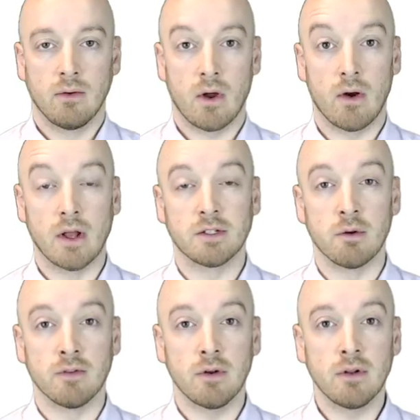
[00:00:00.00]
Alright, so
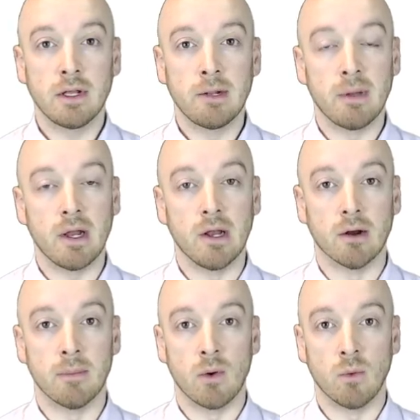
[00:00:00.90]
we've learned a little bit
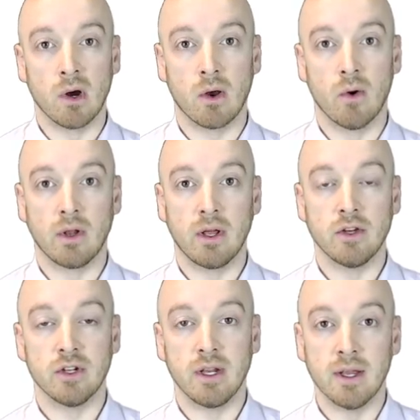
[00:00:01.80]
here about what
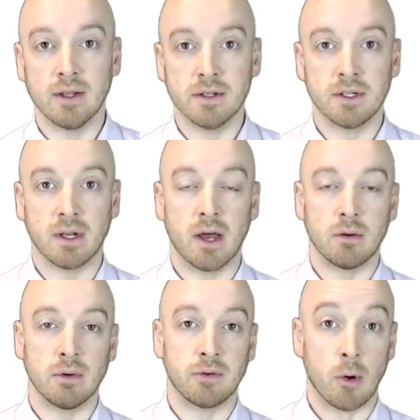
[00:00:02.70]
correlation is and how
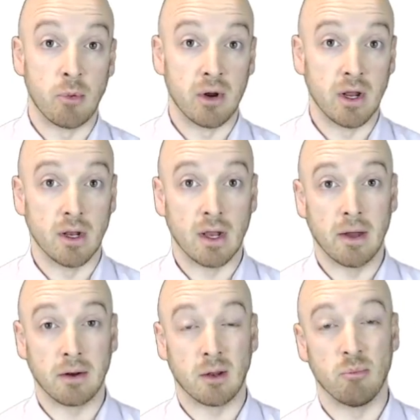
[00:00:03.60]
to interpret it and
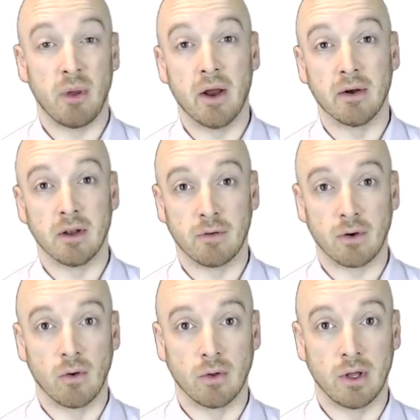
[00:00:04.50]
how to compare
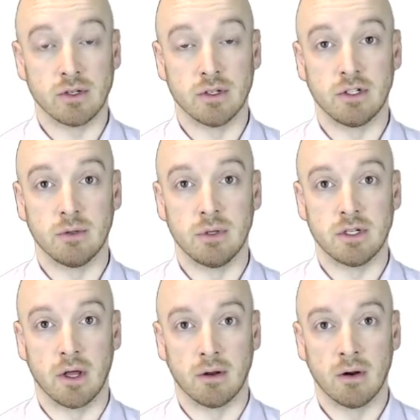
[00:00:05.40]
different correlations to
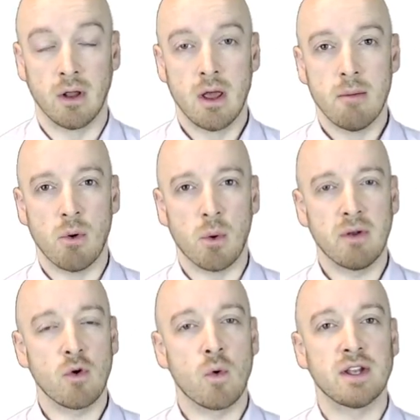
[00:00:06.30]
each other. But what
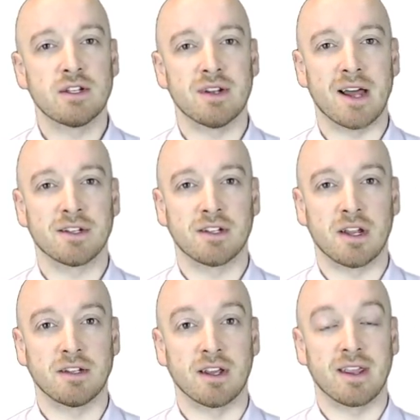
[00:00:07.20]
if a question asks
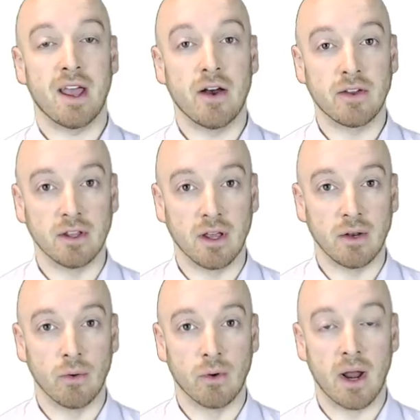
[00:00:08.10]
us to
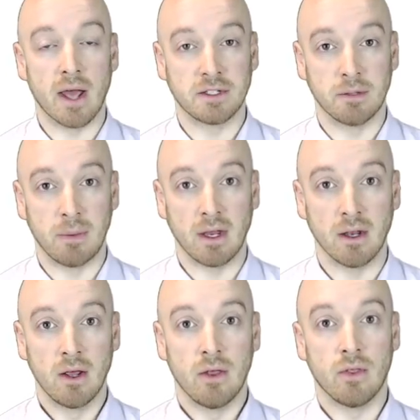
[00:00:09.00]
calculate or
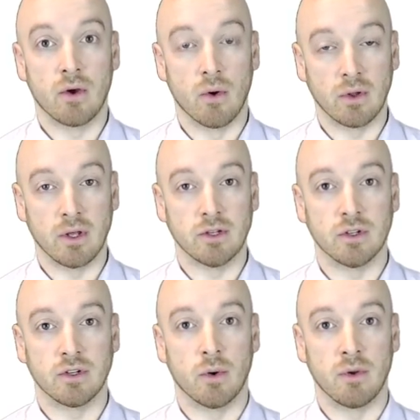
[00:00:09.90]
estimate the
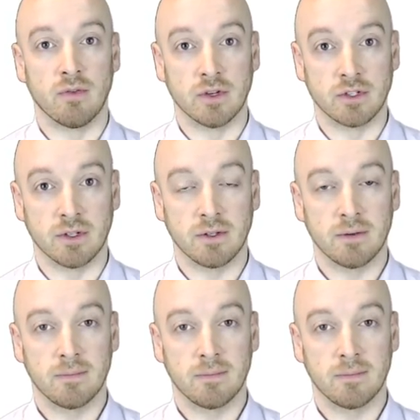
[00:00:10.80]
correlation coefficient?